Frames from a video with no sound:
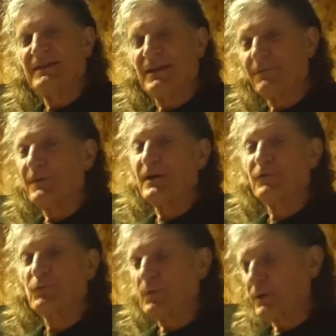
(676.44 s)
Not a
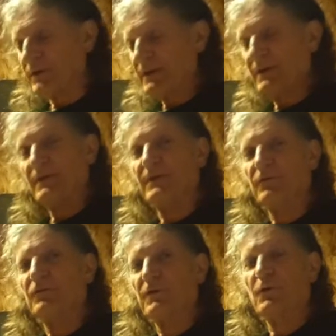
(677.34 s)
fast one, the
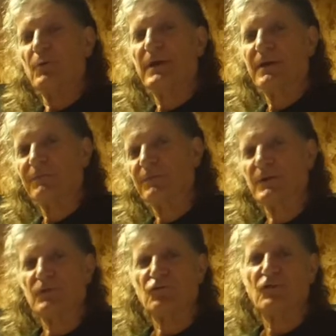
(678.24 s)
slow
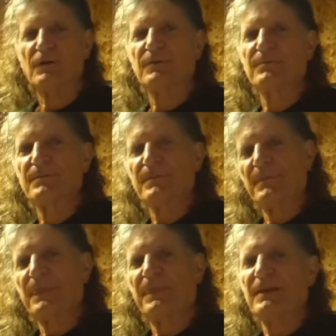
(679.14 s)
half-inch
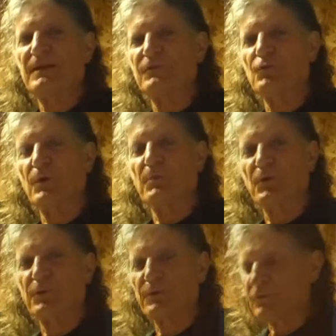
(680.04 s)
drill
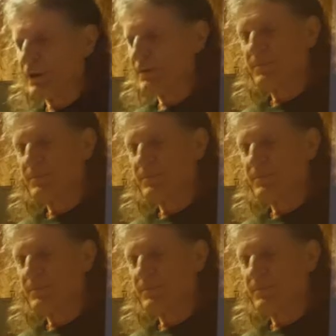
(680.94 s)
motors.